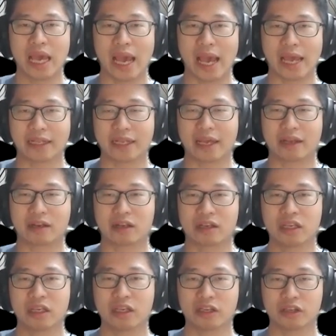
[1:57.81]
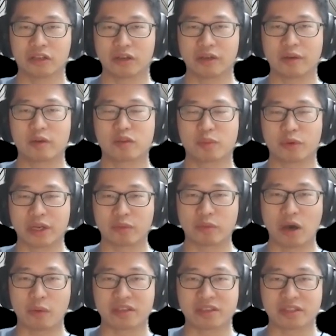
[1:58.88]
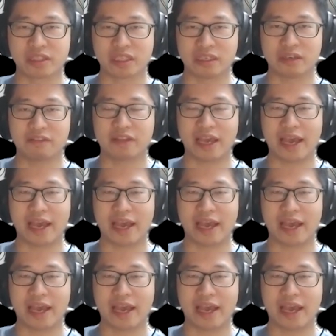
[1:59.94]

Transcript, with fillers: And then, you know, it was pretty well received,